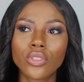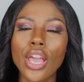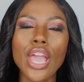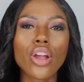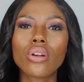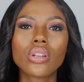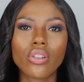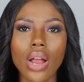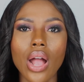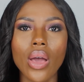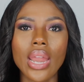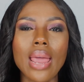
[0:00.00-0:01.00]
hair on the
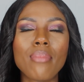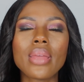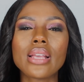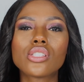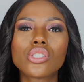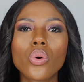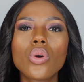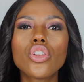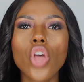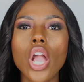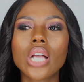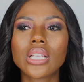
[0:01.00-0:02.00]
ground, and I'm like so
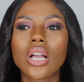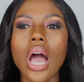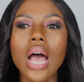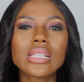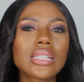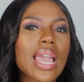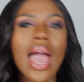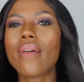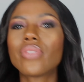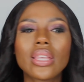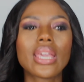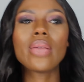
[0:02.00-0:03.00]
annoyed because I constantly
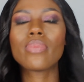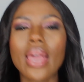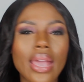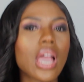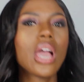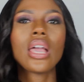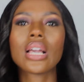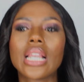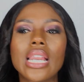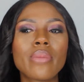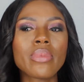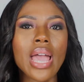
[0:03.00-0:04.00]
have to keep like
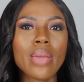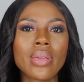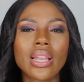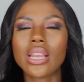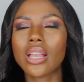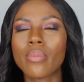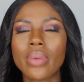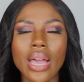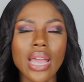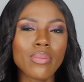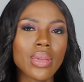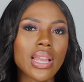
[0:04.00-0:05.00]
clean up behind me, clean up
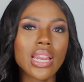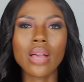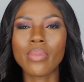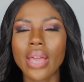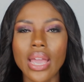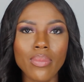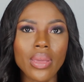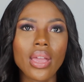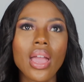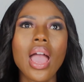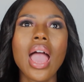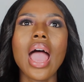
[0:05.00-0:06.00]
behind me, clean up behind
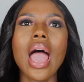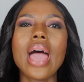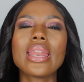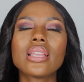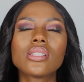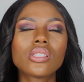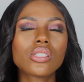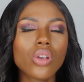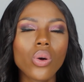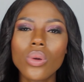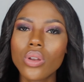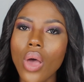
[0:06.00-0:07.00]
me, and it's
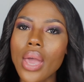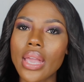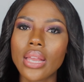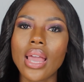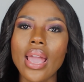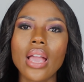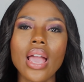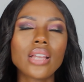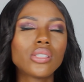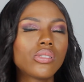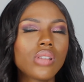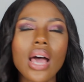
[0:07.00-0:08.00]
so annoying. Like,
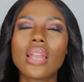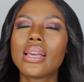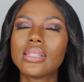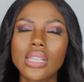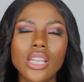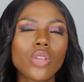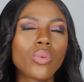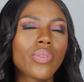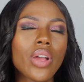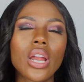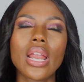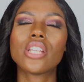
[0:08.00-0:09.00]
I do not like dealing
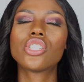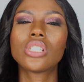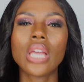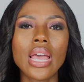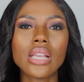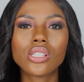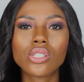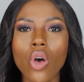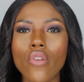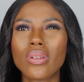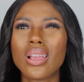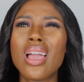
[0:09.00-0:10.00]
with hair that sheds so
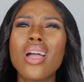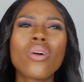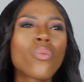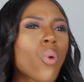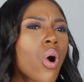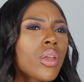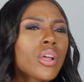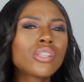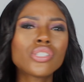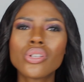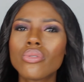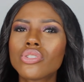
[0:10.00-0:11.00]
often. One
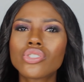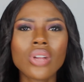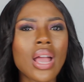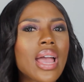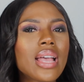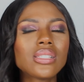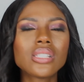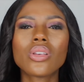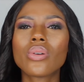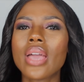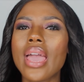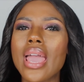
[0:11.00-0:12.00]
or two strands is
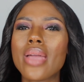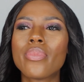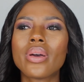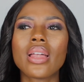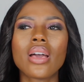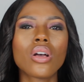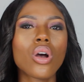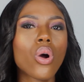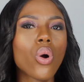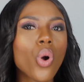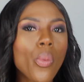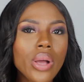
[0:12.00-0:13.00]
okay, but a
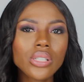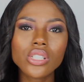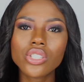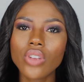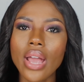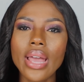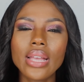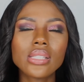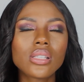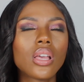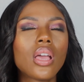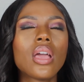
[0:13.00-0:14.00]
whole bunch of strands